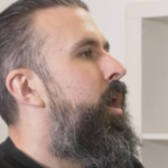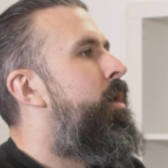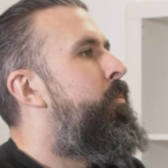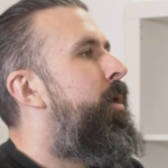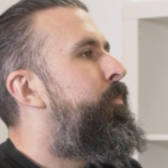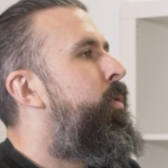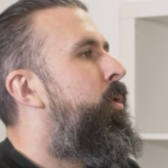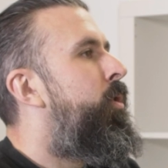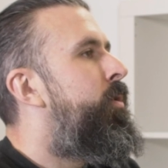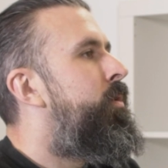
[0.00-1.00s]
I'd
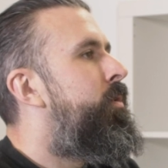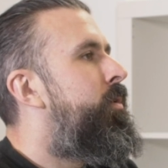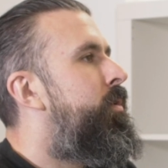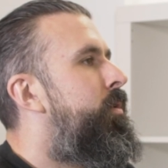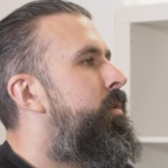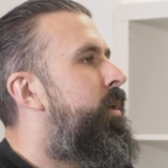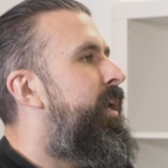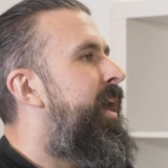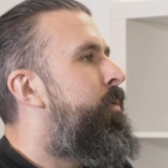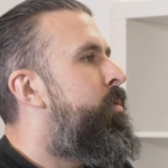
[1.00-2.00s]
put on
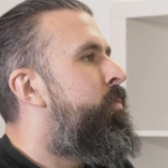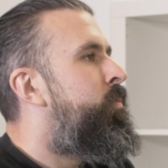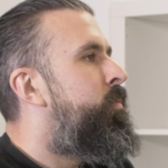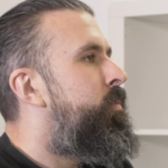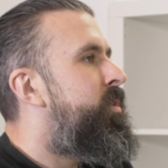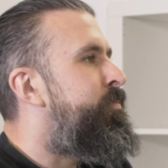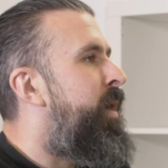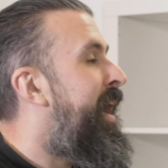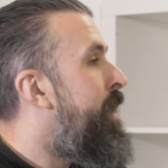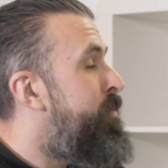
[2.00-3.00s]
an album. It's
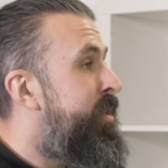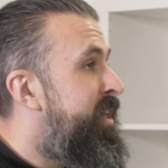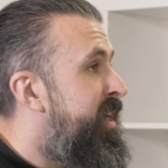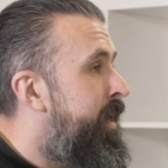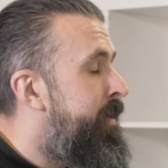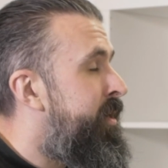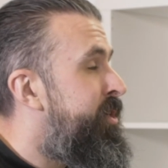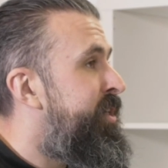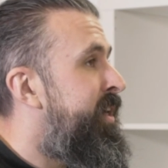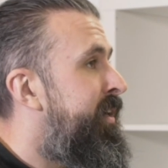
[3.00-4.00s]
my album of the year
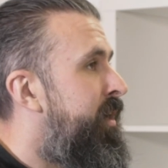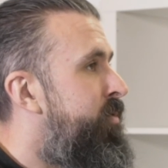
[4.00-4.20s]
this year.